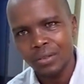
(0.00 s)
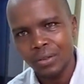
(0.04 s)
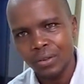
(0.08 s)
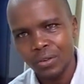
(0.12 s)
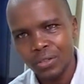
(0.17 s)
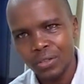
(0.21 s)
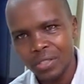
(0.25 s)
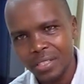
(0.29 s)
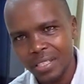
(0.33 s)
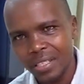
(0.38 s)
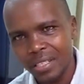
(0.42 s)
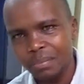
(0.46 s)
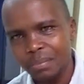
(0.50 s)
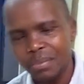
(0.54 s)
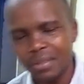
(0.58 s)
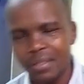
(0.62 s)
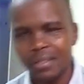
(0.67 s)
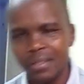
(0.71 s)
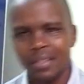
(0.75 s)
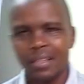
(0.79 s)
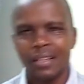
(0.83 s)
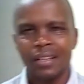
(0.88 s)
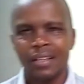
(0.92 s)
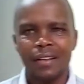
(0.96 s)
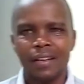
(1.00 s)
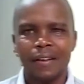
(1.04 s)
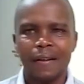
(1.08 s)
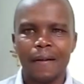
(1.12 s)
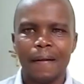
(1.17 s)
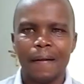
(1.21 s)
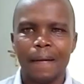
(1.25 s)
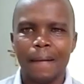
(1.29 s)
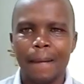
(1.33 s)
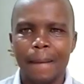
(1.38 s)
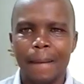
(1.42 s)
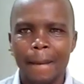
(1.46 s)
Imagine of those,
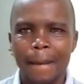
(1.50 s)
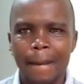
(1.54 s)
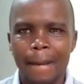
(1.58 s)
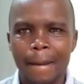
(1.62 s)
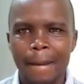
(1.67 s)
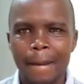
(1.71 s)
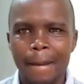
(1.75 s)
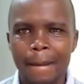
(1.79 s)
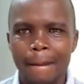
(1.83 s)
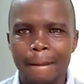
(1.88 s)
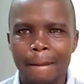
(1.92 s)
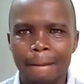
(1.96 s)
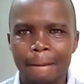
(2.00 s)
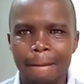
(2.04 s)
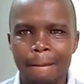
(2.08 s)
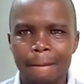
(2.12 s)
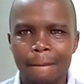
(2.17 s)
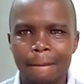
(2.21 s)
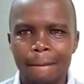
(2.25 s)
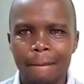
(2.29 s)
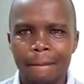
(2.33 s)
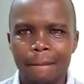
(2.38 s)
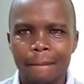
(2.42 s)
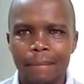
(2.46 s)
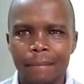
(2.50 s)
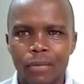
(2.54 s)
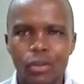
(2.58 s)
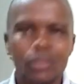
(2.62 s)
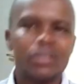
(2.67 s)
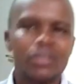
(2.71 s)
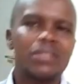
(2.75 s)
you know, devices used